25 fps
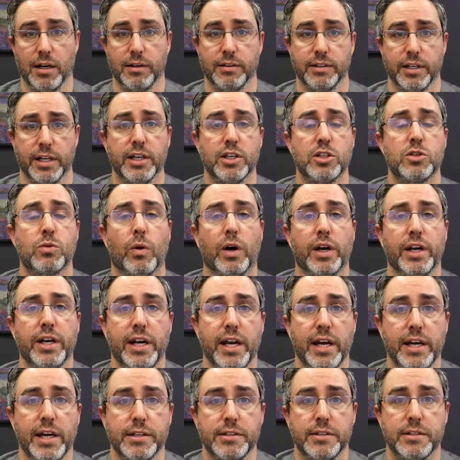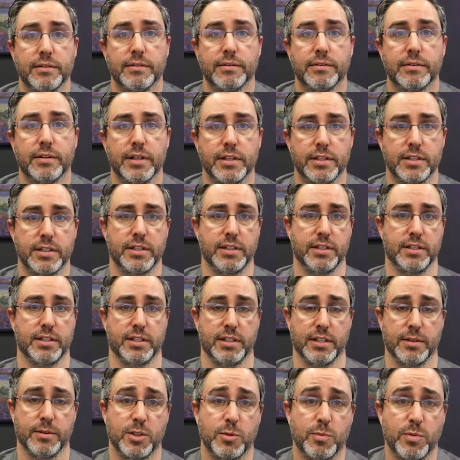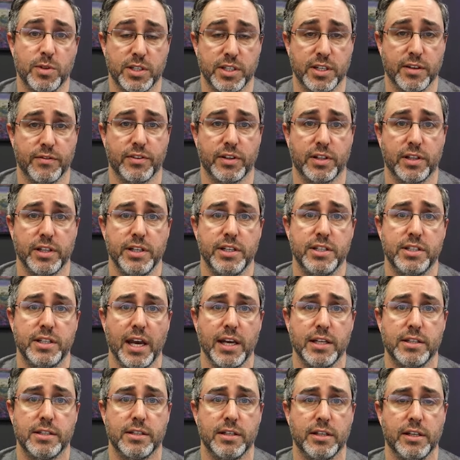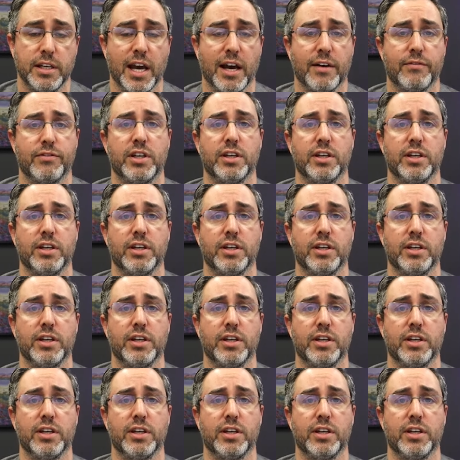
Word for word: is what it is. It specifically states that you have